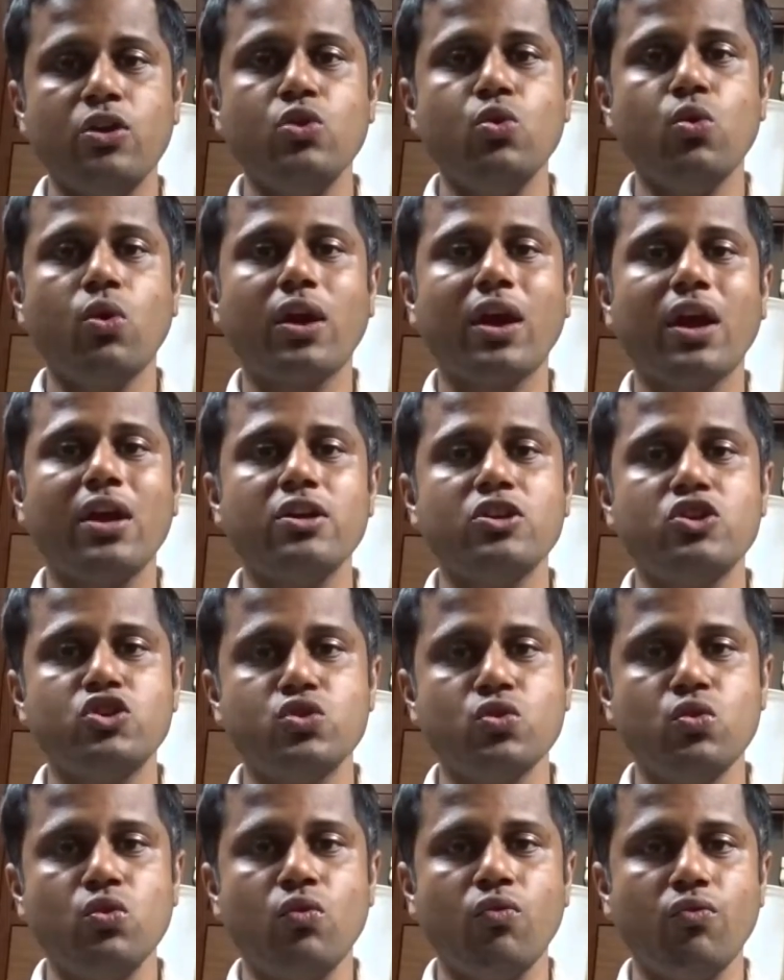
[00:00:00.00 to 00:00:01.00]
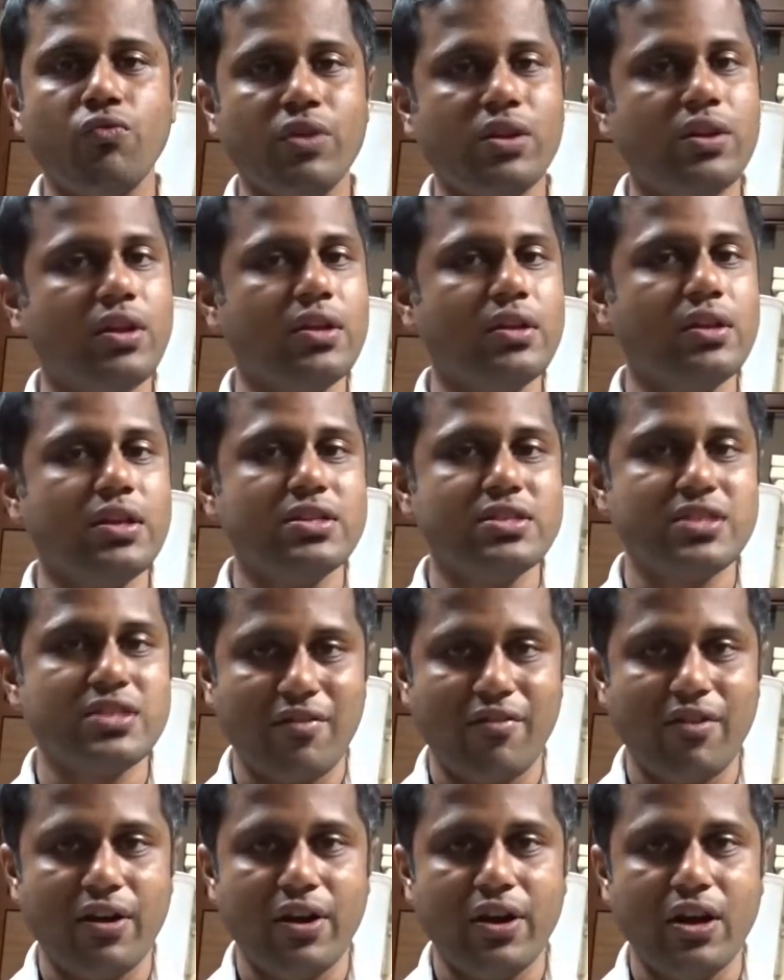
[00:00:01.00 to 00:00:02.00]
you can chew within the
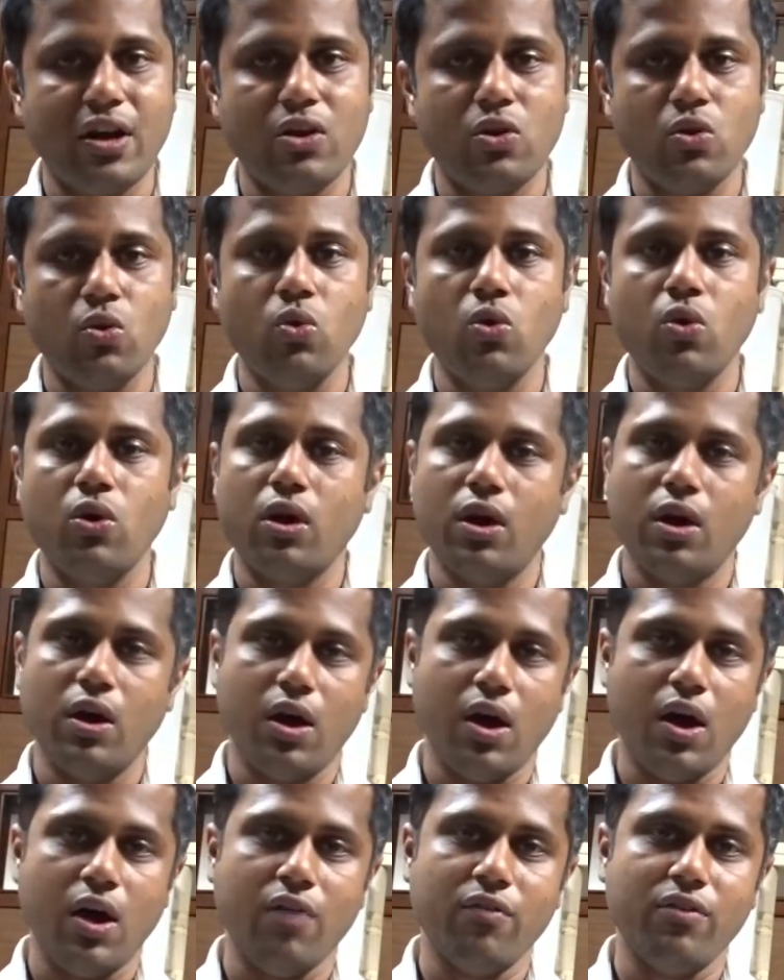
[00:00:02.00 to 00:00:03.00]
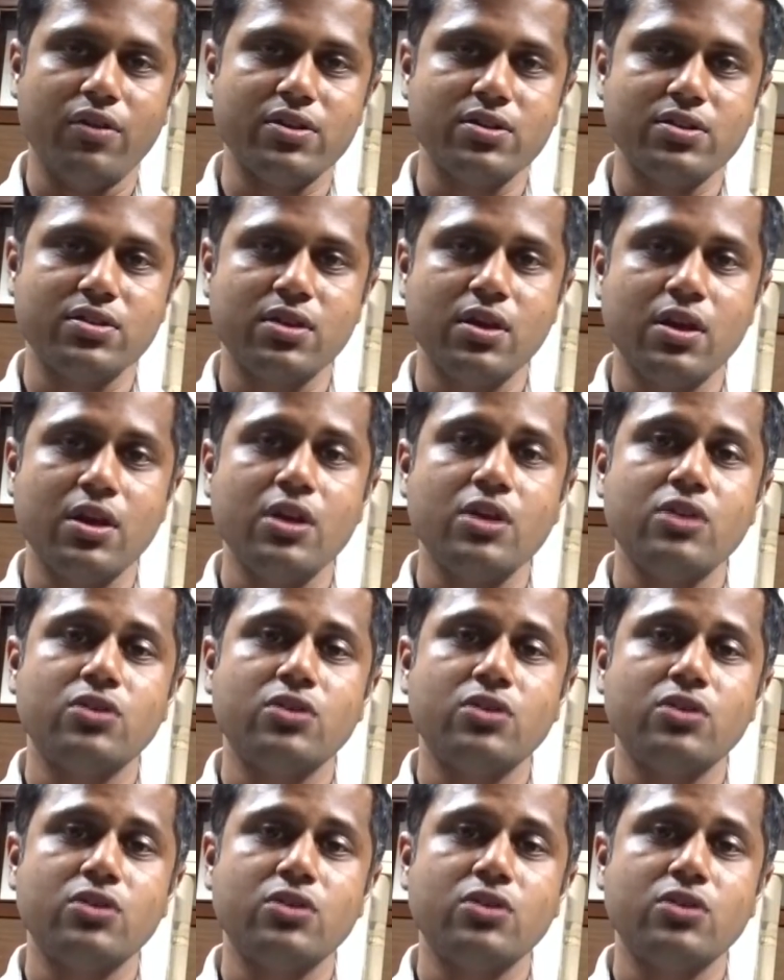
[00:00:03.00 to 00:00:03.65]
72 hours.